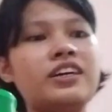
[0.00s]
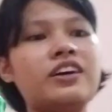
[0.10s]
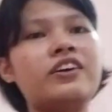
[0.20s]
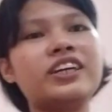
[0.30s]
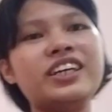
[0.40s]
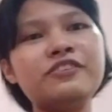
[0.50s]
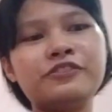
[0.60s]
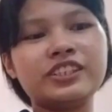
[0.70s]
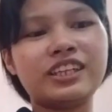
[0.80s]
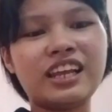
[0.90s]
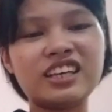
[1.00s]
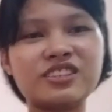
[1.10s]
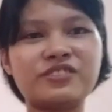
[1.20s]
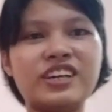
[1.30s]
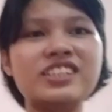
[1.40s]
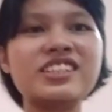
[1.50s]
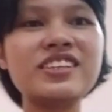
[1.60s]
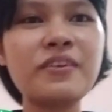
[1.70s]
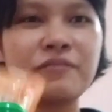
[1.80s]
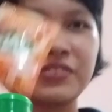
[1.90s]
Okay, for the last one,
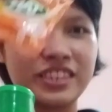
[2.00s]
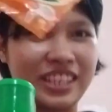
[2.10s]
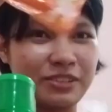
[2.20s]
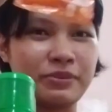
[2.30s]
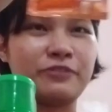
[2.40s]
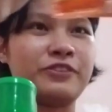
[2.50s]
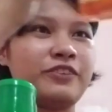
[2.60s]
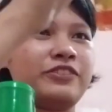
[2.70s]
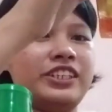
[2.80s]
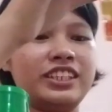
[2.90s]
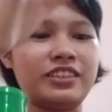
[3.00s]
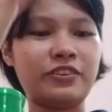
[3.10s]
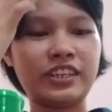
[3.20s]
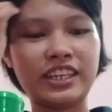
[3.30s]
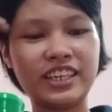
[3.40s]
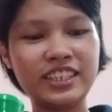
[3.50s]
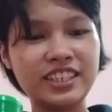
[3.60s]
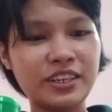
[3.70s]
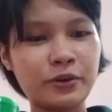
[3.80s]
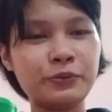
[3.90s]
that's my favorite, okay?
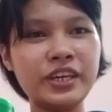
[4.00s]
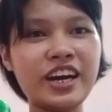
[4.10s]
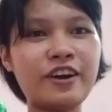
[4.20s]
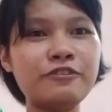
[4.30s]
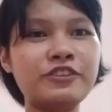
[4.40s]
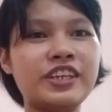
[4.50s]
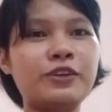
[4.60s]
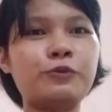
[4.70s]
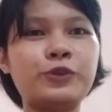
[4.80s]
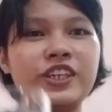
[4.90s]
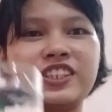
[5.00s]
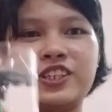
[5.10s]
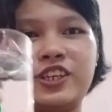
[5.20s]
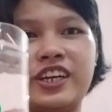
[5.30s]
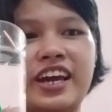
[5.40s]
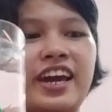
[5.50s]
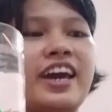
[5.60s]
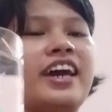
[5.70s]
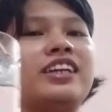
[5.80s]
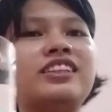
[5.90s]
We have here water
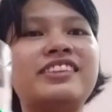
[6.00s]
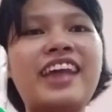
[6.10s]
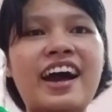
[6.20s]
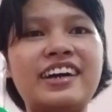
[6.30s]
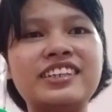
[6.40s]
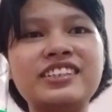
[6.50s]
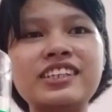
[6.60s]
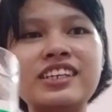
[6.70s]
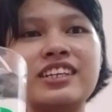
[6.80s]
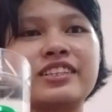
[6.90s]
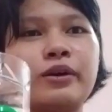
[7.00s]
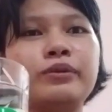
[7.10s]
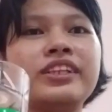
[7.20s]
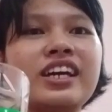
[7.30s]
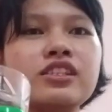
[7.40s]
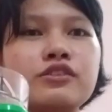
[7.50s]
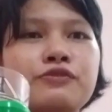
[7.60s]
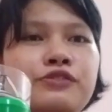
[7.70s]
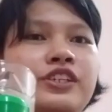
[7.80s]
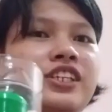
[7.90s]
and tang. So let's
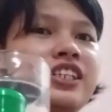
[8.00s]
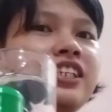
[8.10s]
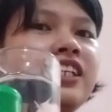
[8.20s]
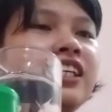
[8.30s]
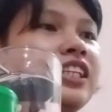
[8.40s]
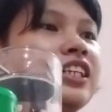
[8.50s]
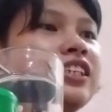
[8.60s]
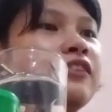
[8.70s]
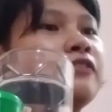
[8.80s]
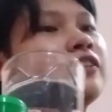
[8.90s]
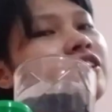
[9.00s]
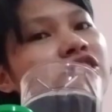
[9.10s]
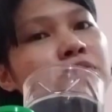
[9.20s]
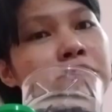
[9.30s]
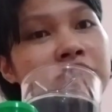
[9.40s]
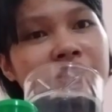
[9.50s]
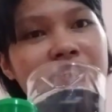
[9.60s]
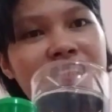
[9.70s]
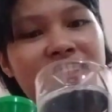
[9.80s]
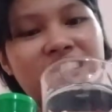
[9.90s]
first put
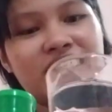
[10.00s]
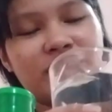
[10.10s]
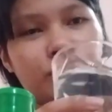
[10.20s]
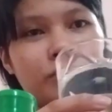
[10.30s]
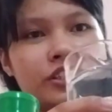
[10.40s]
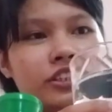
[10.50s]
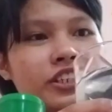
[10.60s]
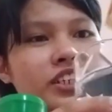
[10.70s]
it inside the water.